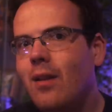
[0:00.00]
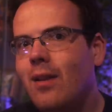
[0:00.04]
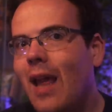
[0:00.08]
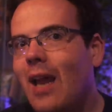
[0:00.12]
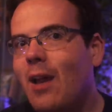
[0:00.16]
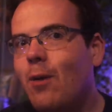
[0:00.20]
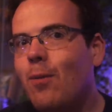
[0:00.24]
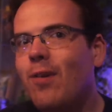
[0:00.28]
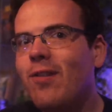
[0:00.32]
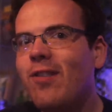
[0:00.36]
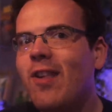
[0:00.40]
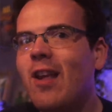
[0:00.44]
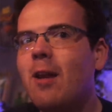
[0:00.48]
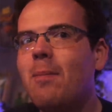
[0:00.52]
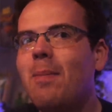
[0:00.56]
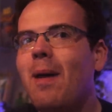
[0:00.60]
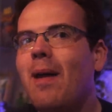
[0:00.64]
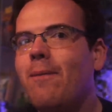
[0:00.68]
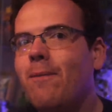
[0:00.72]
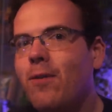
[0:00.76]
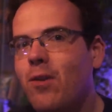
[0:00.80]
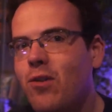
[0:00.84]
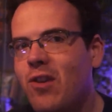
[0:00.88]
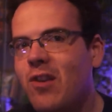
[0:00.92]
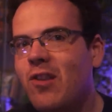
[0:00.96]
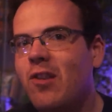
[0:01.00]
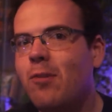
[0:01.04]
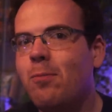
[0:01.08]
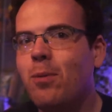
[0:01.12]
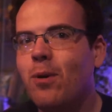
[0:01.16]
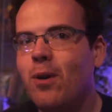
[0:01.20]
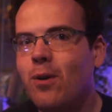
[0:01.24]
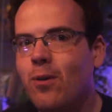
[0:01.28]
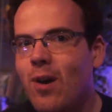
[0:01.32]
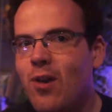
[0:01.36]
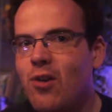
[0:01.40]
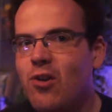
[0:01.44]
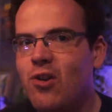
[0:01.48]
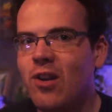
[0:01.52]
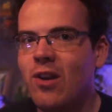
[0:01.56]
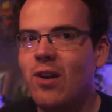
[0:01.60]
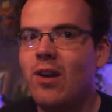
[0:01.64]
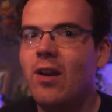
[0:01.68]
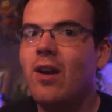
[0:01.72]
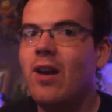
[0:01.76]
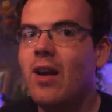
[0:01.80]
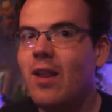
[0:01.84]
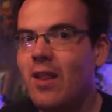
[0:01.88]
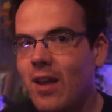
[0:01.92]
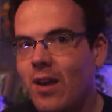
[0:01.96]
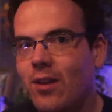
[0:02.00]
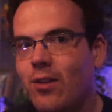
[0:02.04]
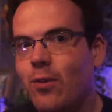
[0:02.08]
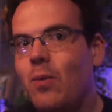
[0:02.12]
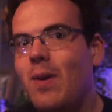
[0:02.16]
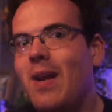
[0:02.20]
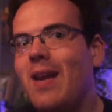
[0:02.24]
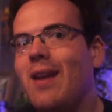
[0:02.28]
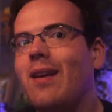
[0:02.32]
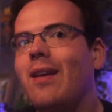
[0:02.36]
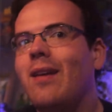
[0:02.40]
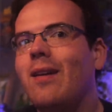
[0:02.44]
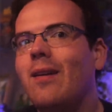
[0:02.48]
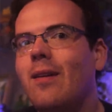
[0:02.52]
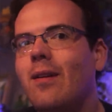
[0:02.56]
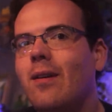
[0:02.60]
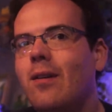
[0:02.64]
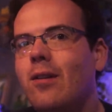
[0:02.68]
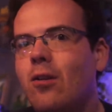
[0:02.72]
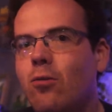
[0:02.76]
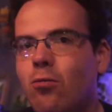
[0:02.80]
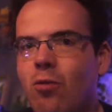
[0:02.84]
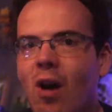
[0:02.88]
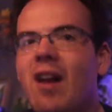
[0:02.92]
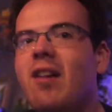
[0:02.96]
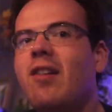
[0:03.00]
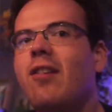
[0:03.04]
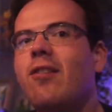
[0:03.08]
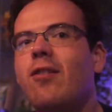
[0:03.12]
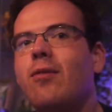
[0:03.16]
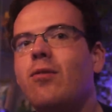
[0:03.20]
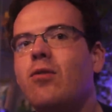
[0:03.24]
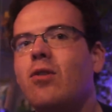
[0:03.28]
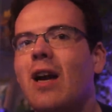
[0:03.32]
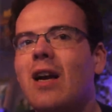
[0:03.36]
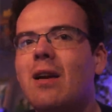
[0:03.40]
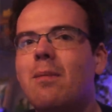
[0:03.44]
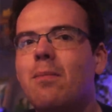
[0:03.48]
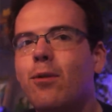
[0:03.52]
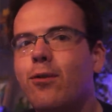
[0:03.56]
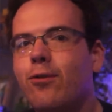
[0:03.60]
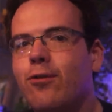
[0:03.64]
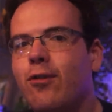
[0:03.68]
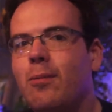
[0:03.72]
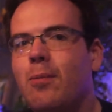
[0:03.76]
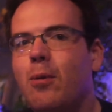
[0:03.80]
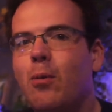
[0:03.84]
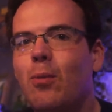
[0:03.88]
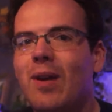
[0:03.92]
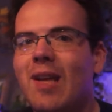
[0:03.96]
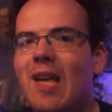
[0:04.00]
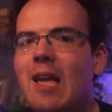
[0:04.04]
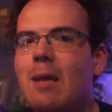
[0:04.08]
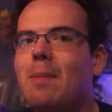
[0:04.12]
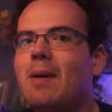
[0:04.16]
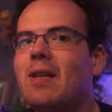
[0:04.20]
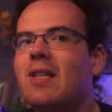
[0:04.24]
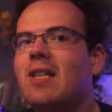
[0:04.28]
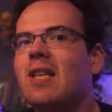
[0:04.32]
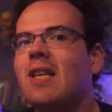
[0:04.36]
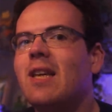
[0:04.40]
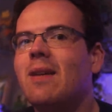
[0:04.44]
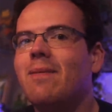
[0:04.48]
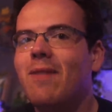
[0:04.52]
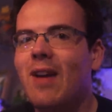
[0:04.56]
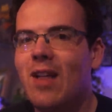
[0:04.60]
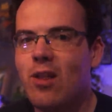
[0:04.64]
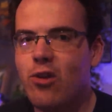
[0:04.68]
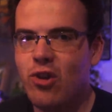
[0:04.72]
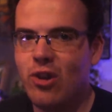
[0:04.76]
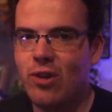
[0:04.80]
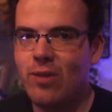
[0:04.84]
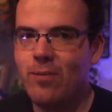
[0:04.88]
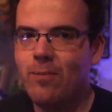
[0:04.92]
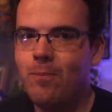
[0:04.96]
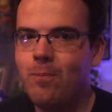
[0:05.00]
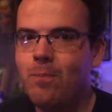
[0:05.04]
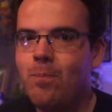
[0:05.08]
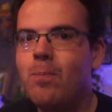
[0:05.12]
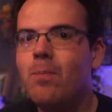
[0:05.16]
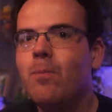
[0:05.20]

Like we said about Vegeta's progression the other week, the writers of Dragon Ball Super were keeping to convention.